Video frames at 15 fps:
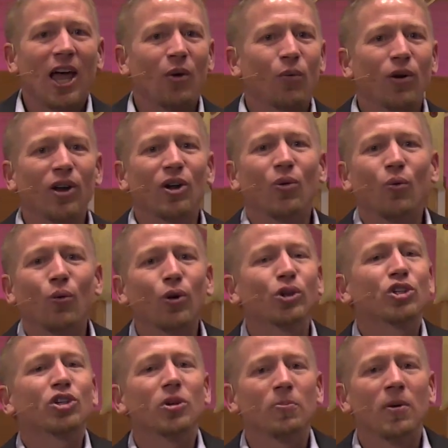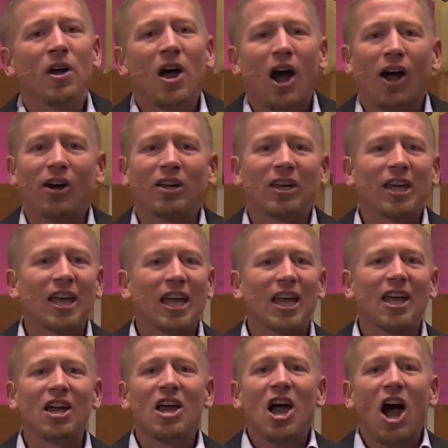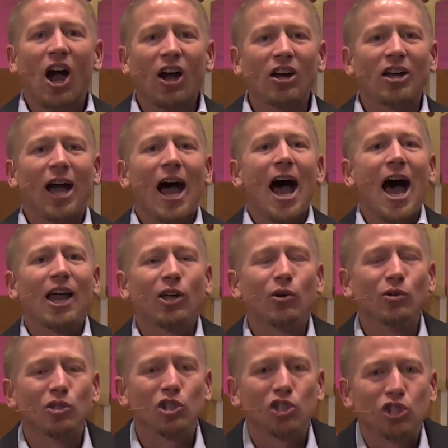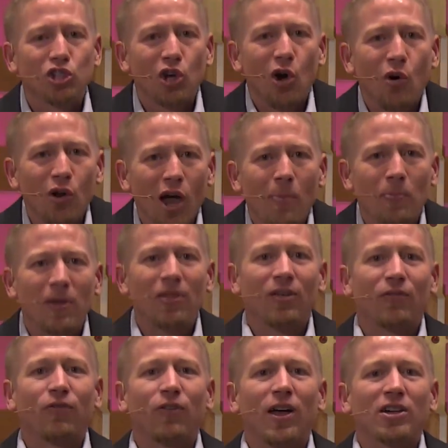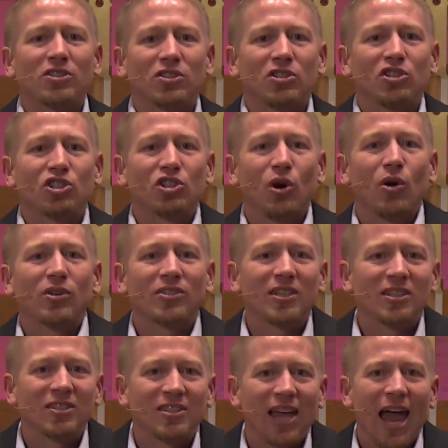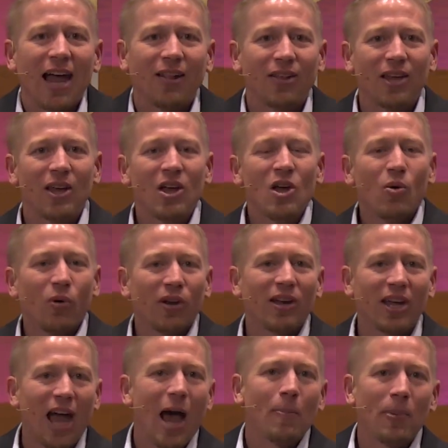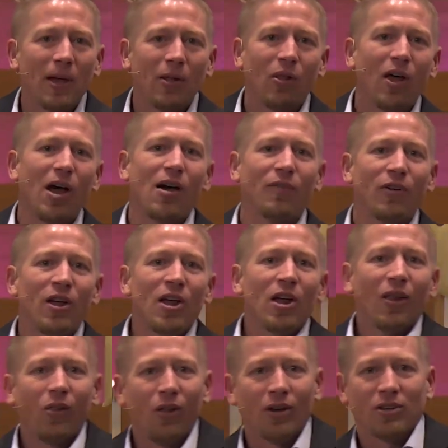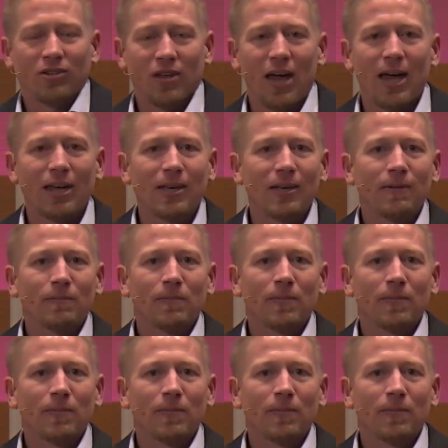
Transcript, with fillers: and we're going to worship our King, our God, who's shown up in the flesh to show us exactly what agape love looks like.